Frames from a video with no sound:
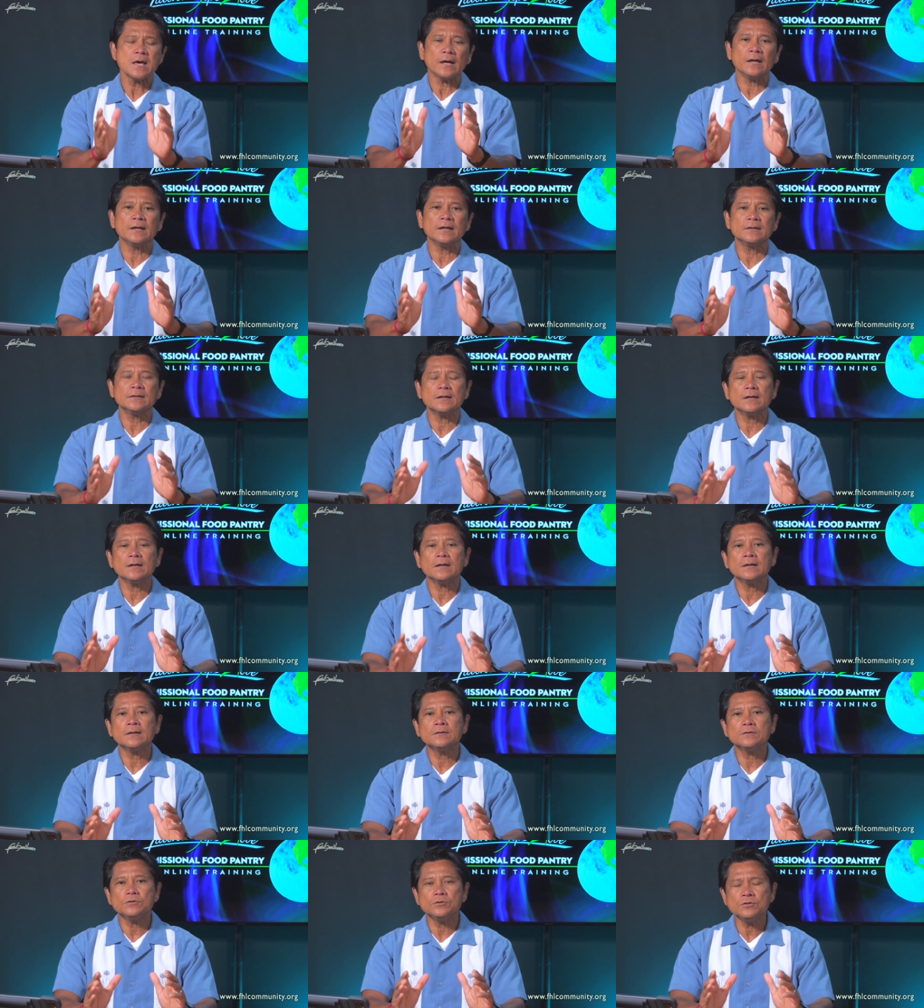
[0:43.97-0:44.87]
And
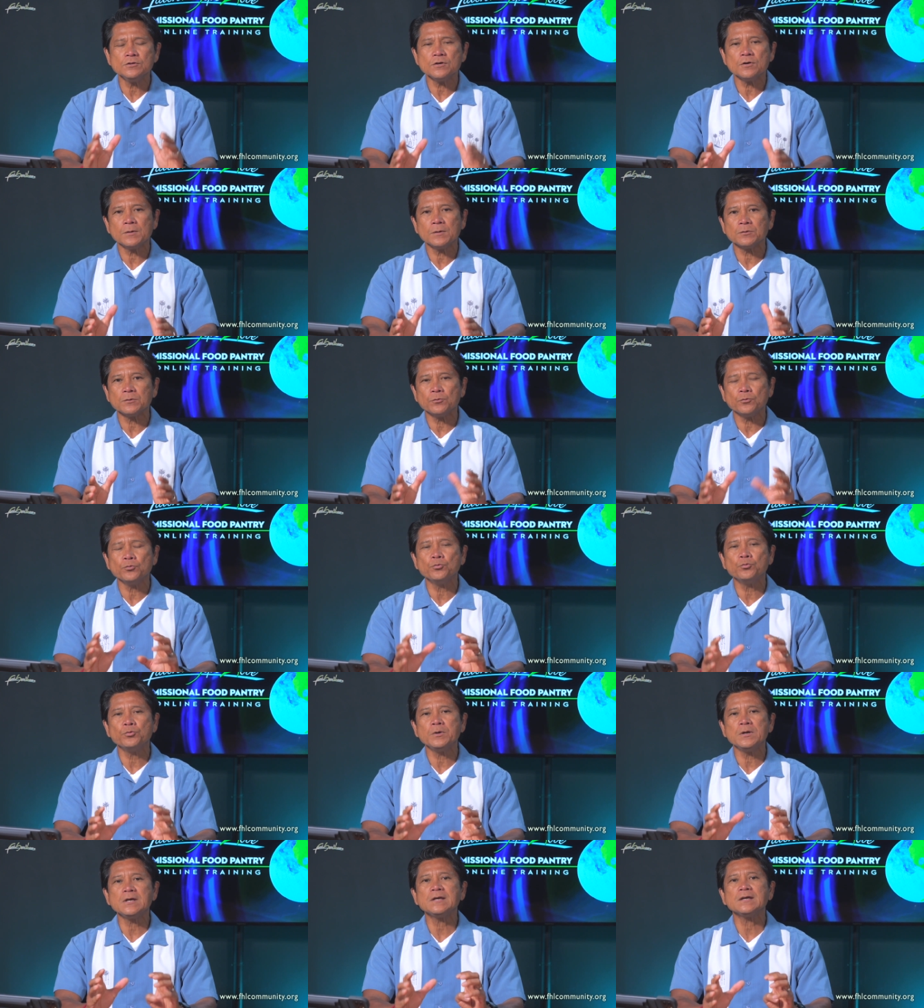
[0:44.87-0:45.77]
you know what?
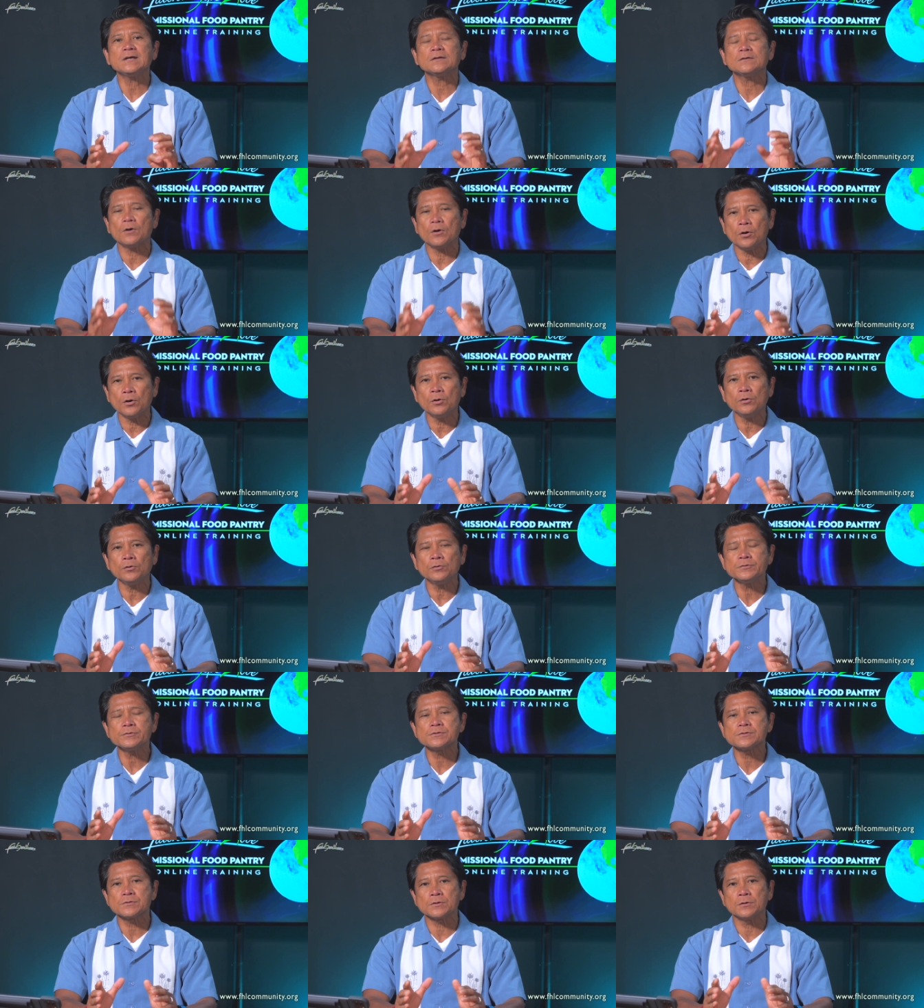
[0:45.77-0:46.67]
We can
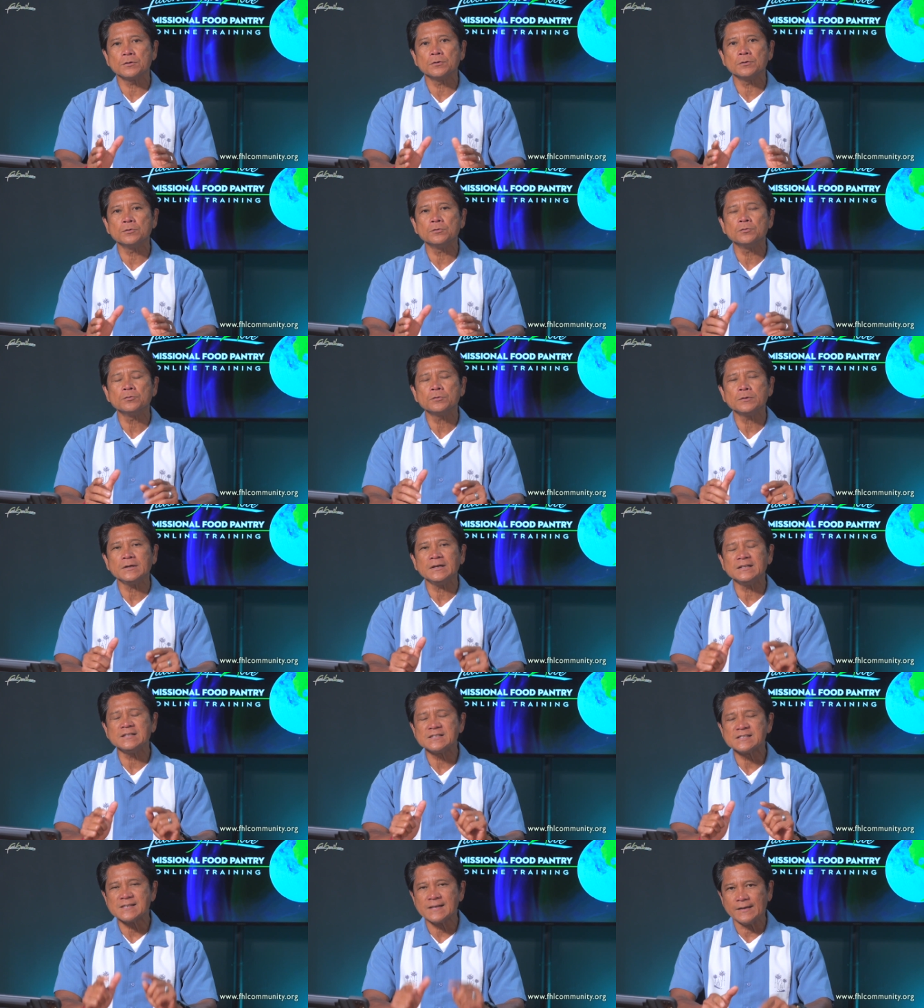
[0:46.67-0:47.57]
also
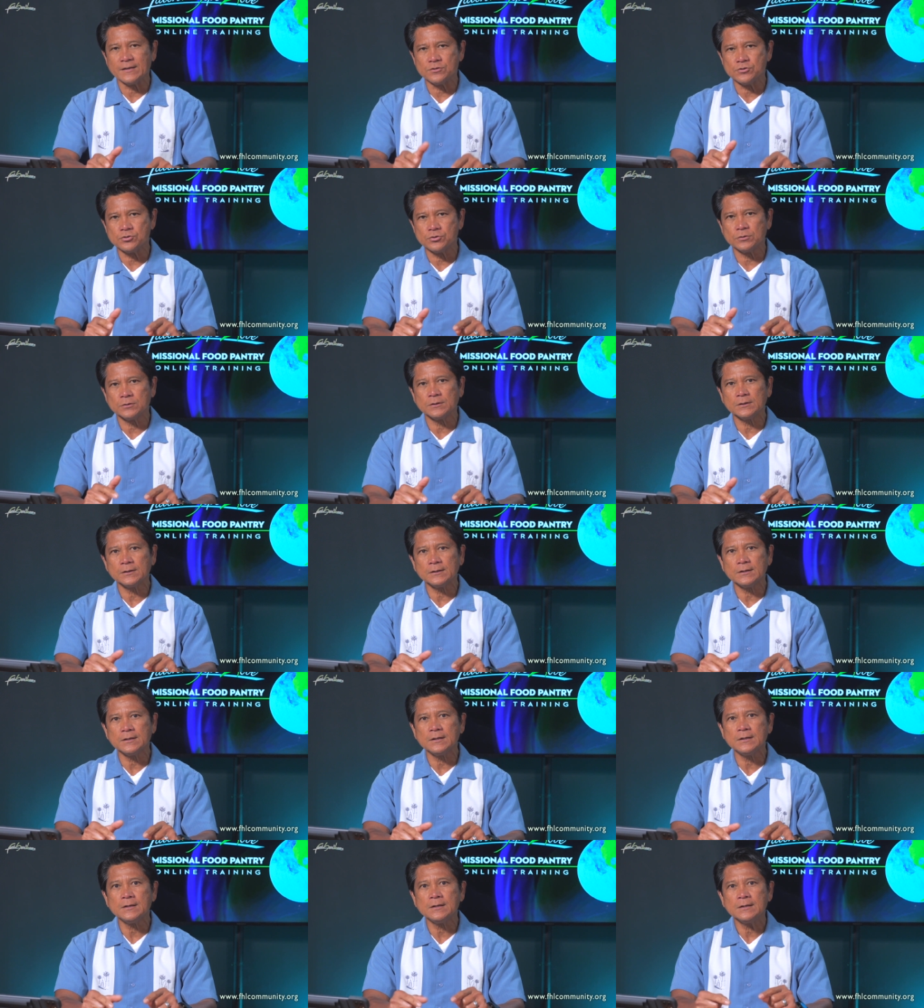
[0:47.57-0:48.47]

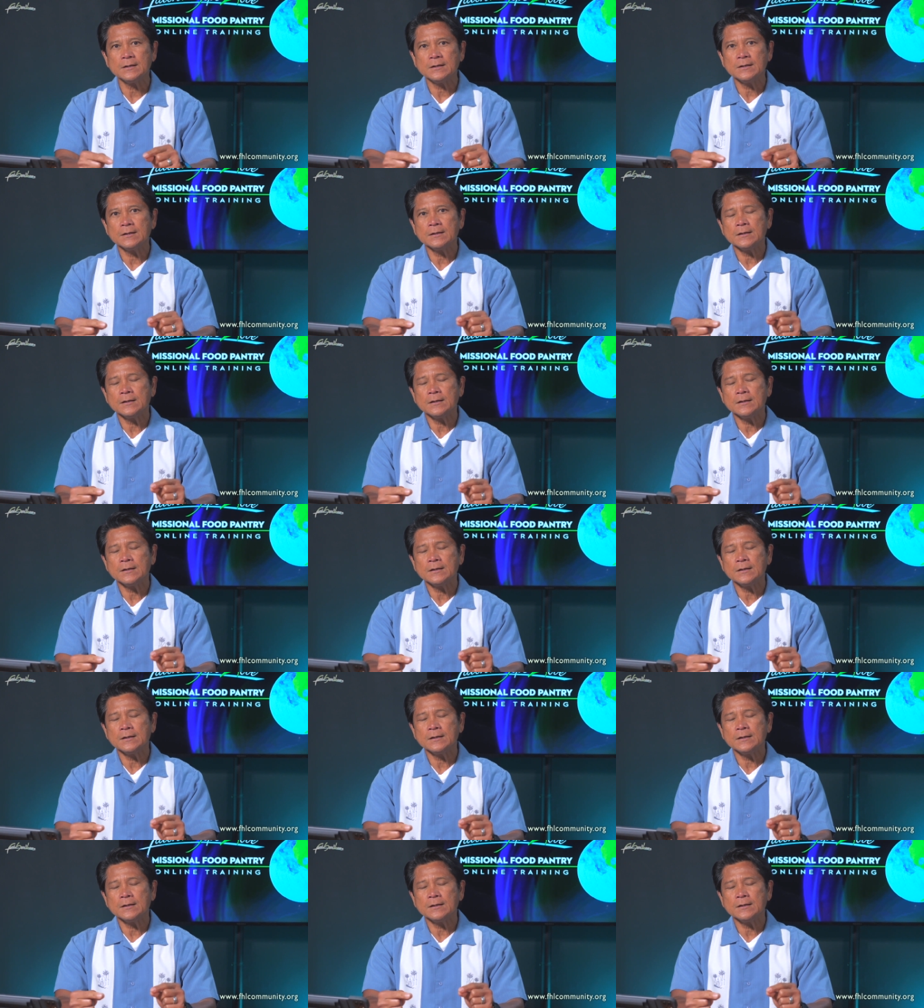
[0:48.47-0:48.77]
intentionally